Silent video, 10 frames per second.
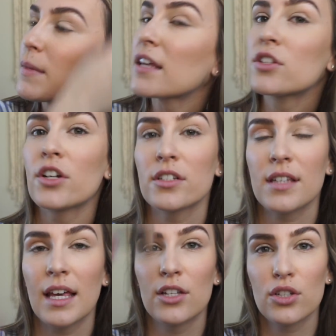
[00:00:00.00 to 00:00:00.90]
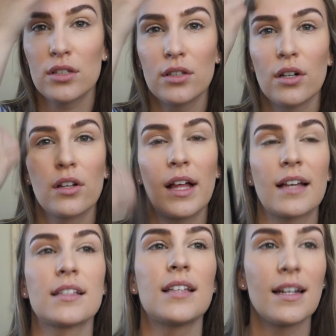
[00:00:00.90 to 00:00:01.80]
makes your skin just look
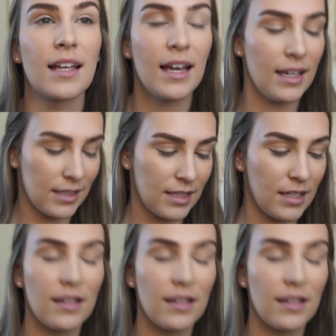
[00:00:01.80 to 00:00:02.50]
like sun-kissed,